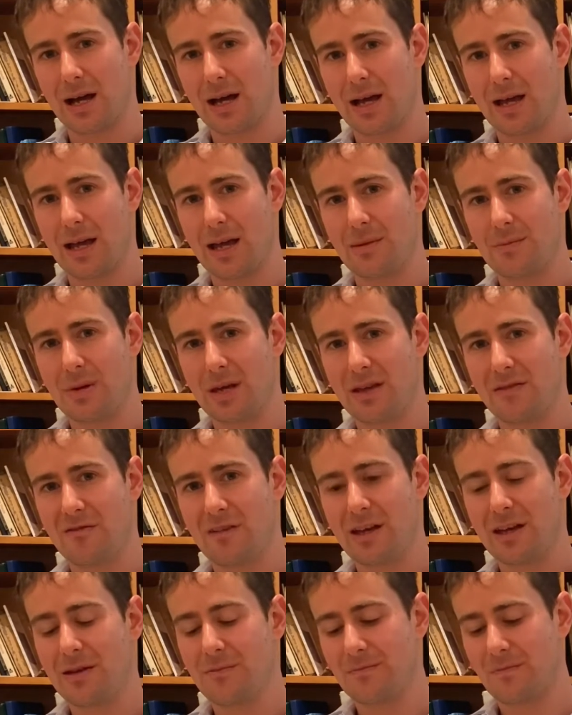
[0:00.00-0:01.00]

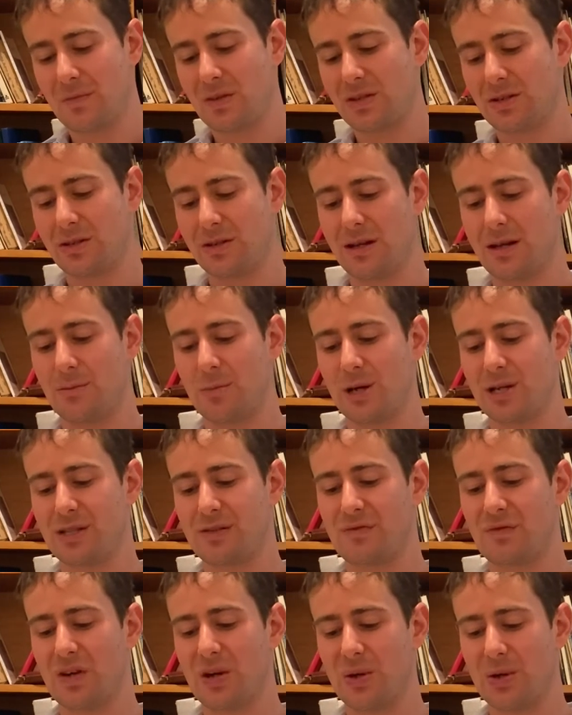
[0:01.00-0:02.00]
NPV, so net
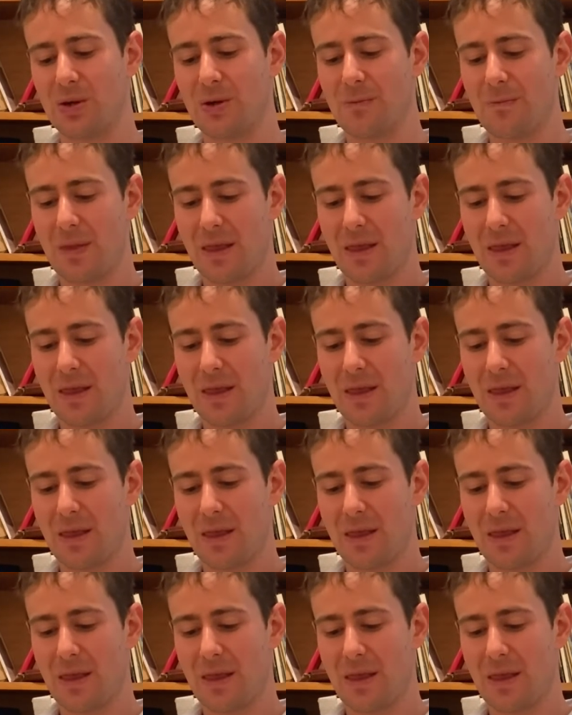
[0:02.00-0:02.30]
present value.